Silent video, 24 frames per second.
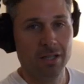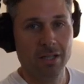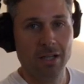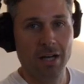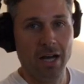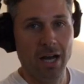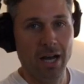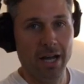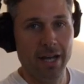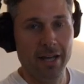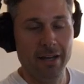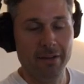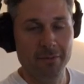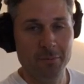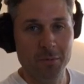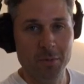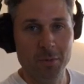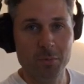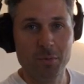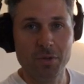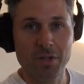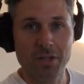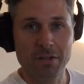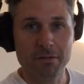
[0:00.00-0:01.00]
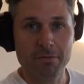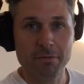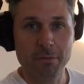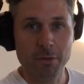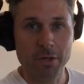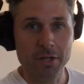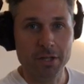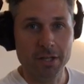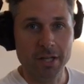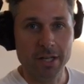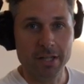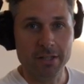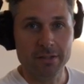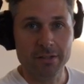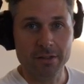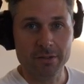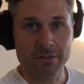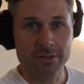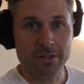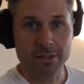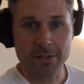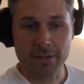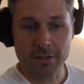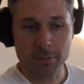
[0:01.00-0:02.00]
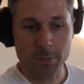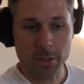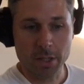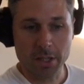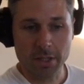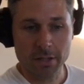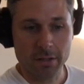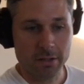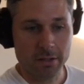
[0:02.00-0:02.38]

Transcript: I have been playing Fortnite. Don't tell anybody.